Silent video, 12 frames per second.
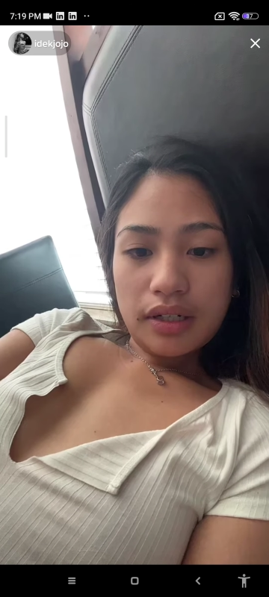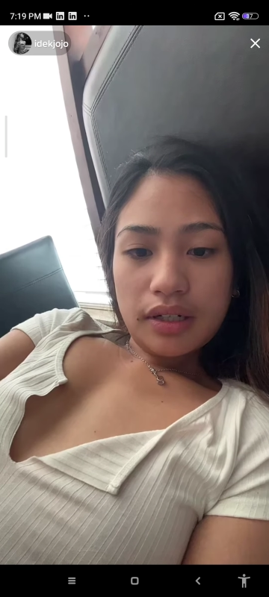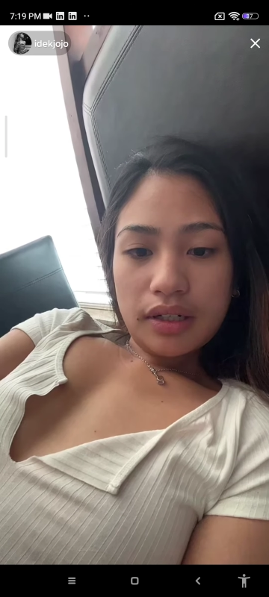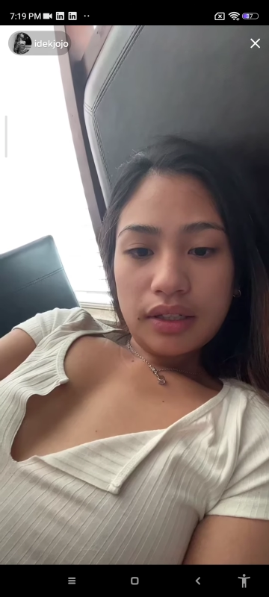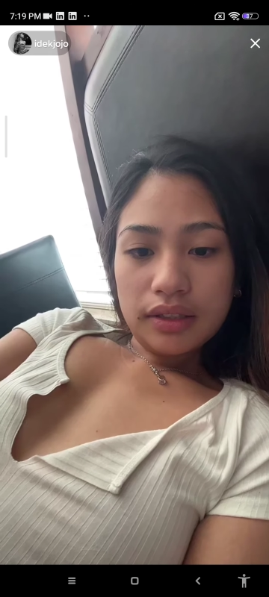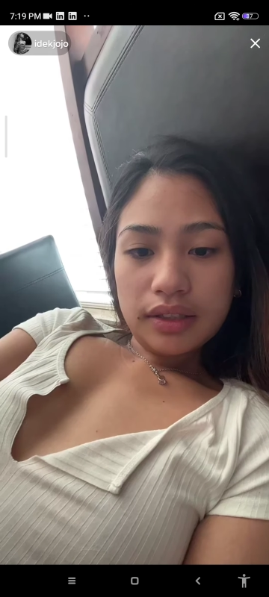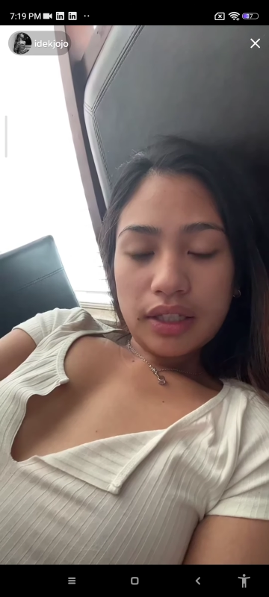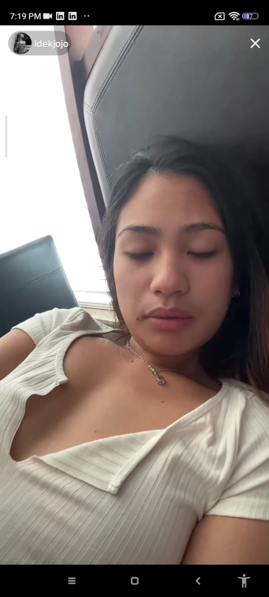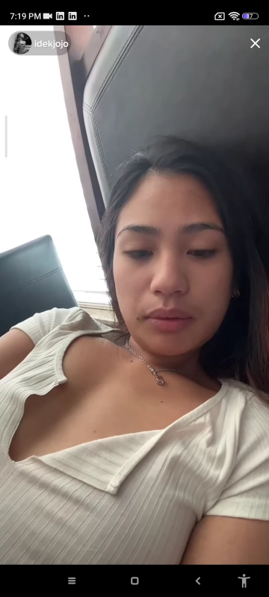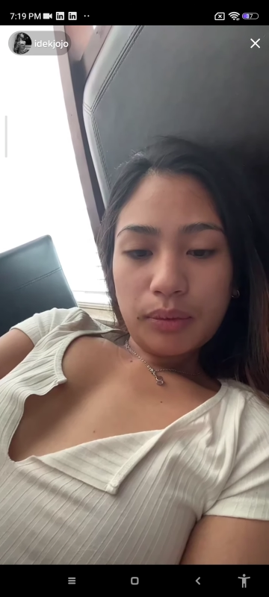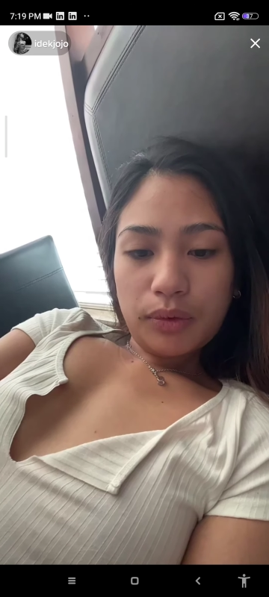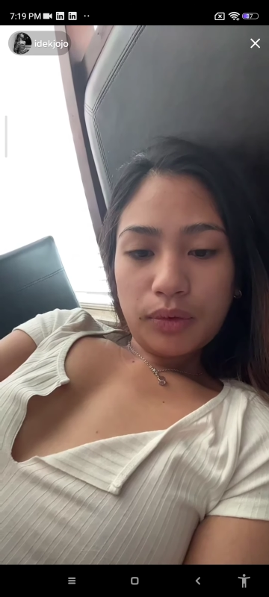
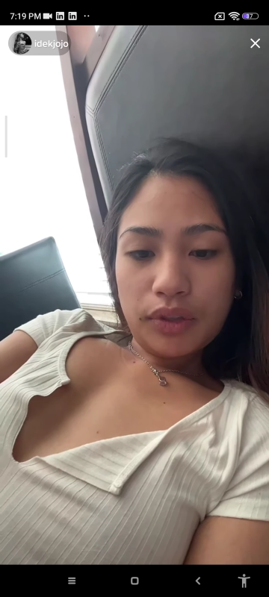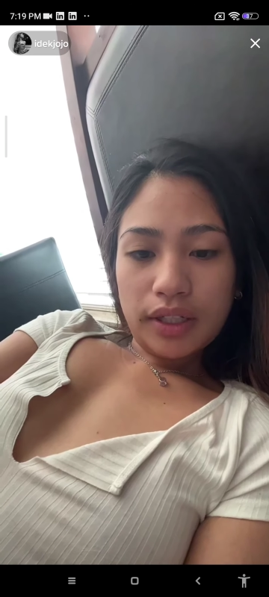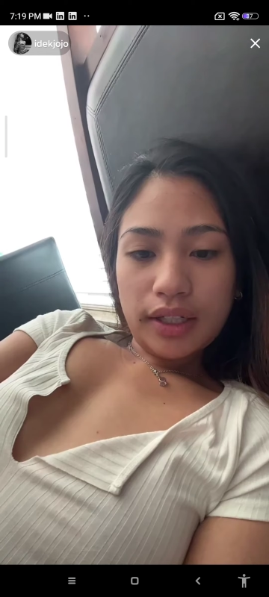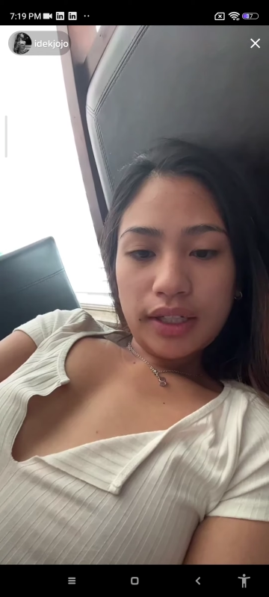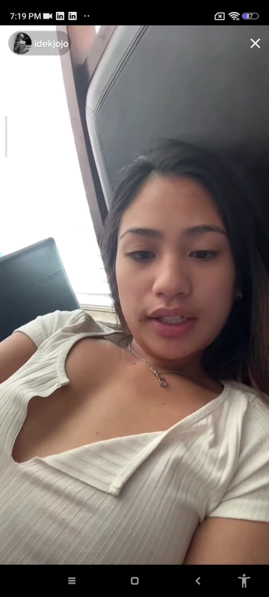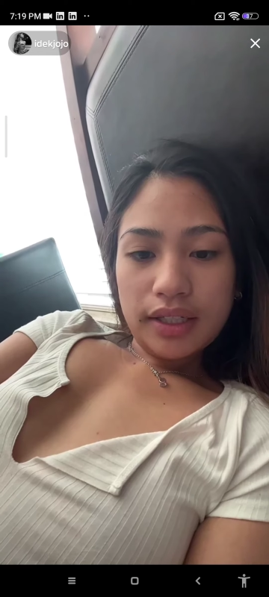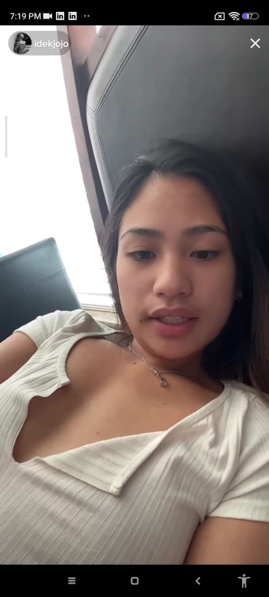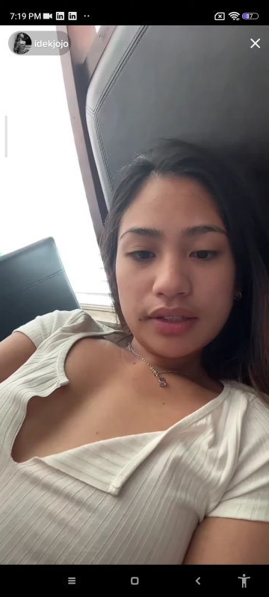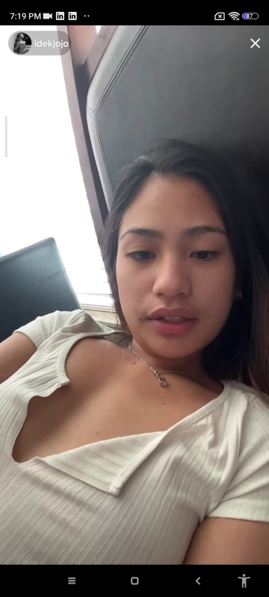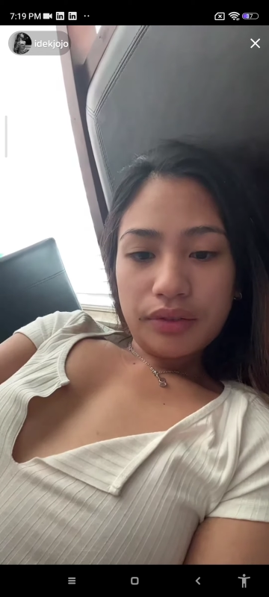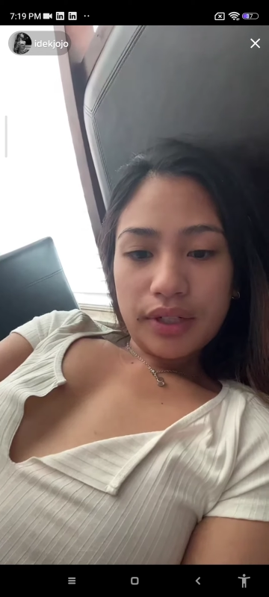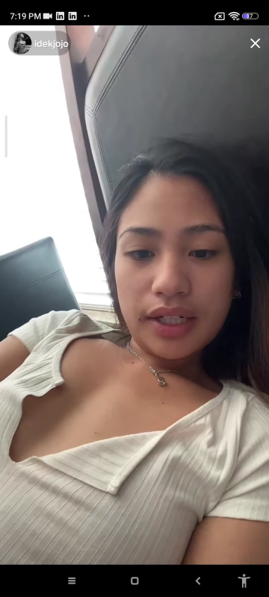Aldama boy, he guessed
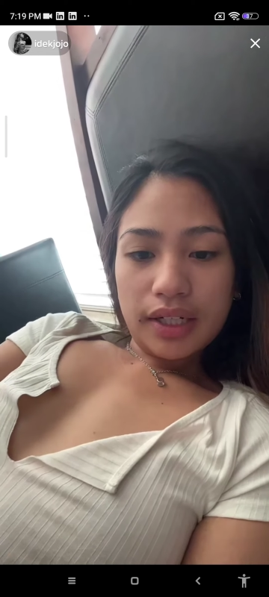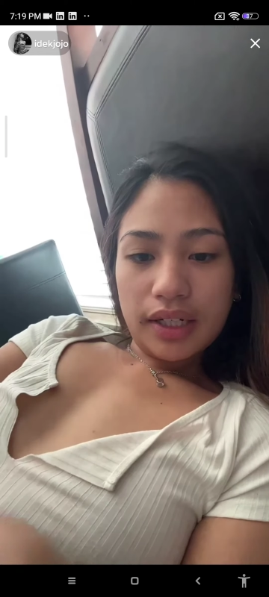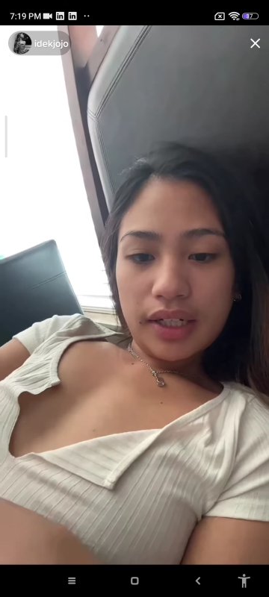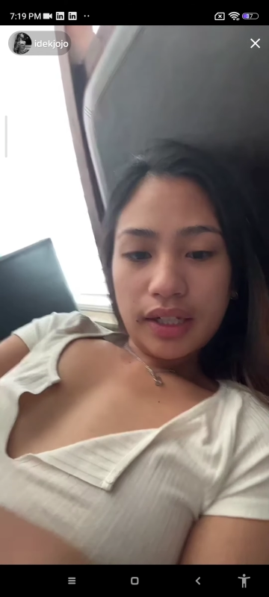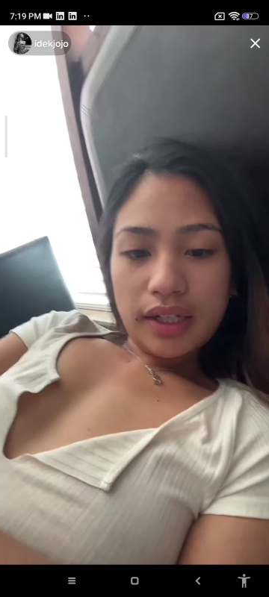that right.